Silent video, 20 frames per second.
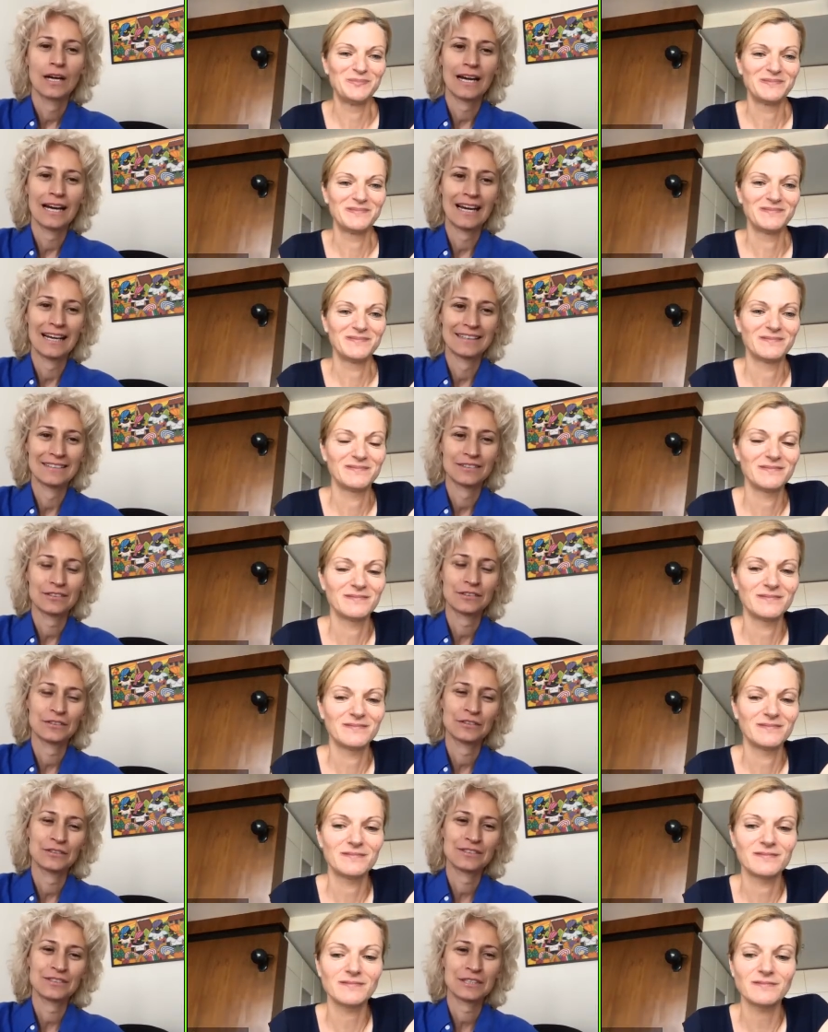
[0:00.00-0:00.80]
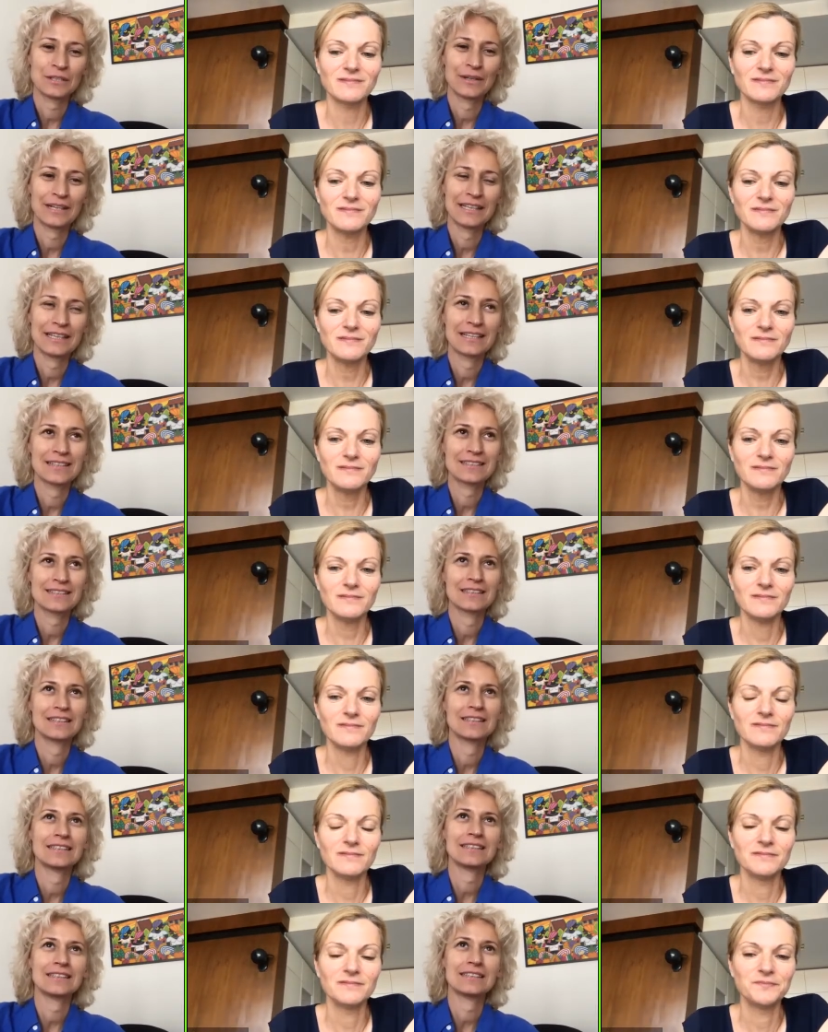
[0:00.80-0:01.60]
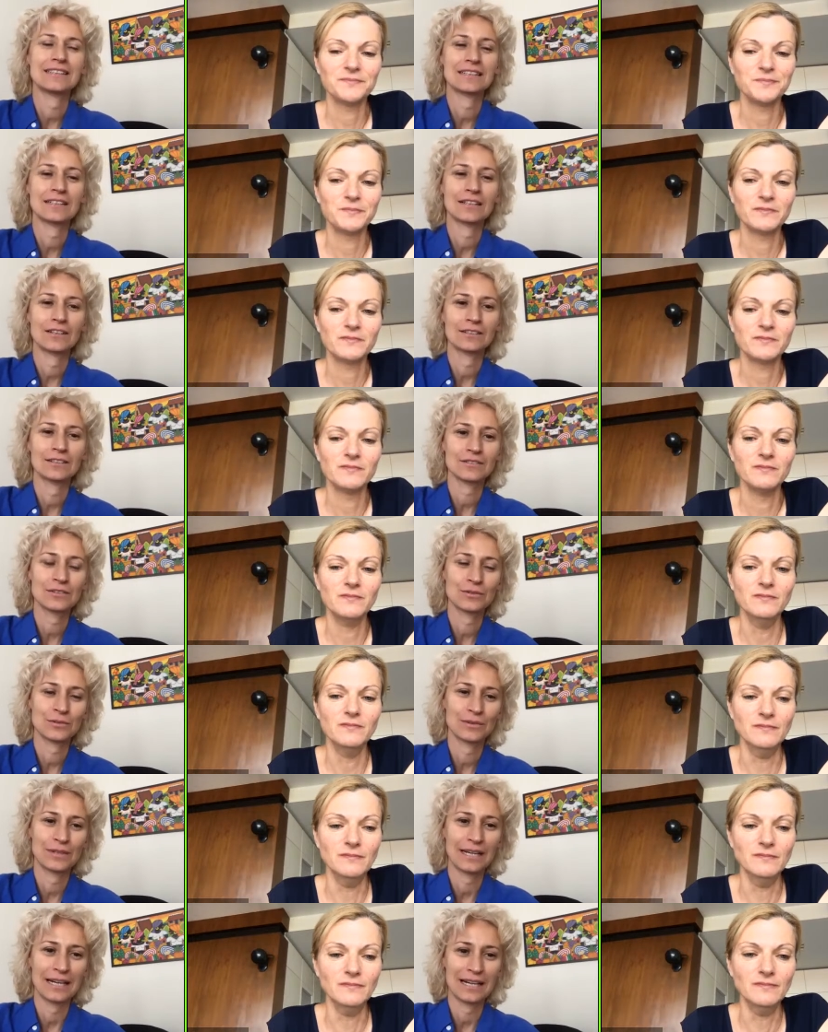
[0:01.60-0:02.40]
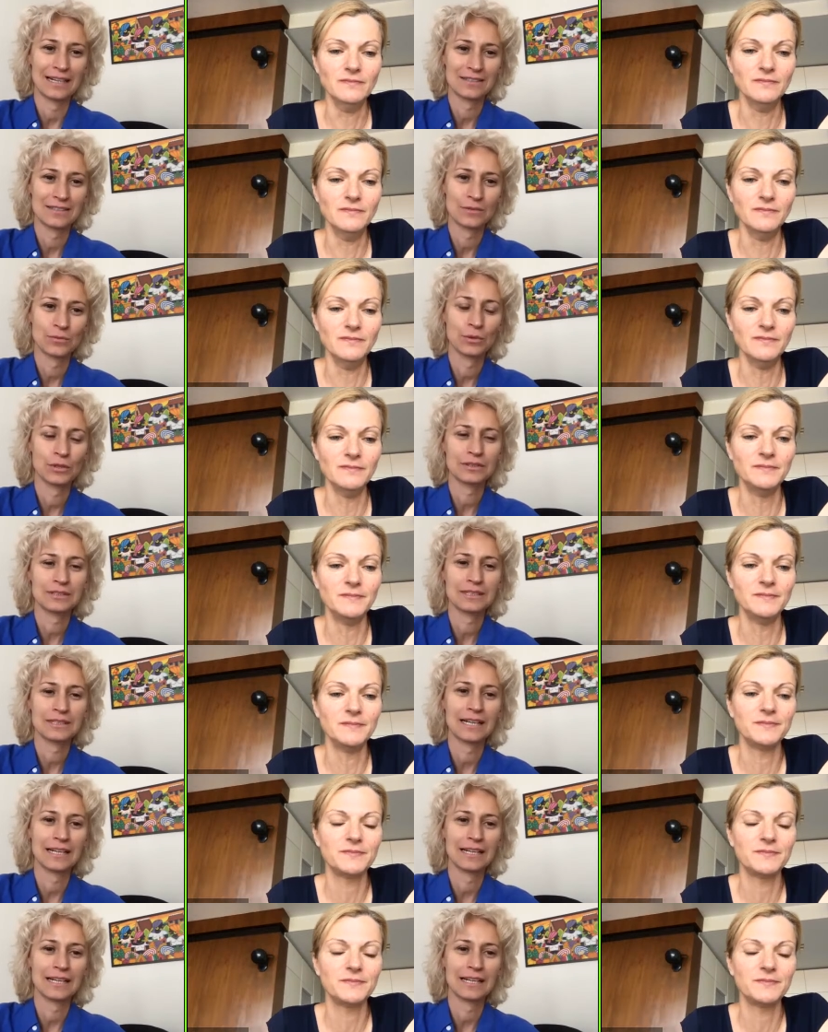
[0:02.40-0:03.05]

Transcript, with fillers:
Speaker 1: and also, I guess, leading on to that, what mm-hmm.